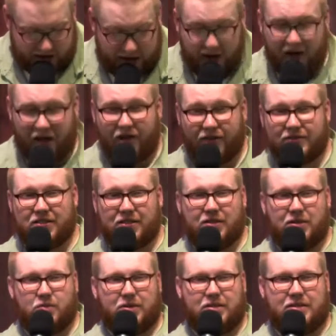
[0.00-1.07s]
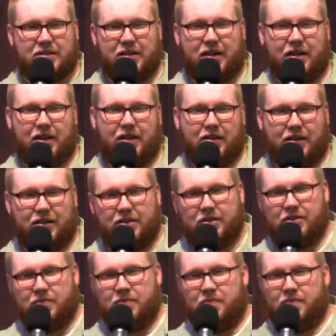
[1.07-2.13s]
how often did we see
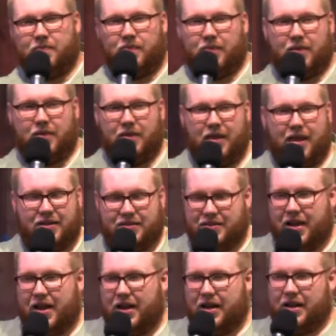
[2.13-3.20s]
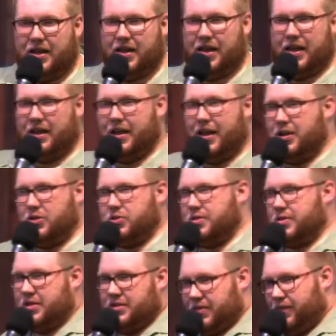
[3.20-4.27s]
anxiety and
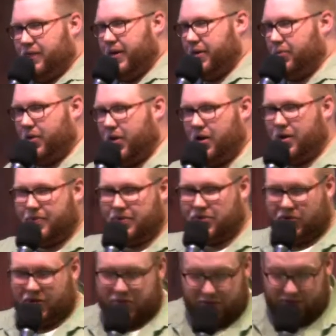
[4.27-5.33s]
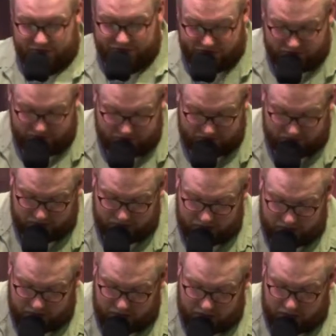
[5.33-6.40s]
anxiousness and fear brought up in Scripture?
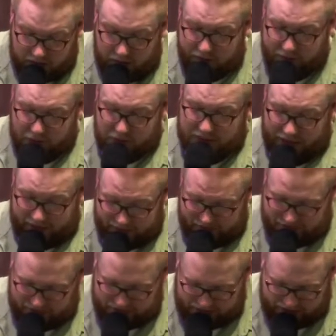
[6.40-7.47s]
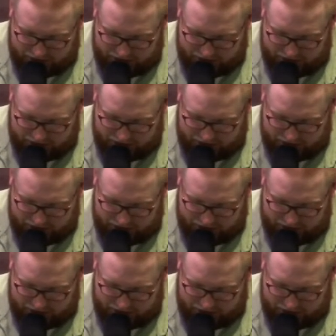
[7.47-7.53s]
A few times,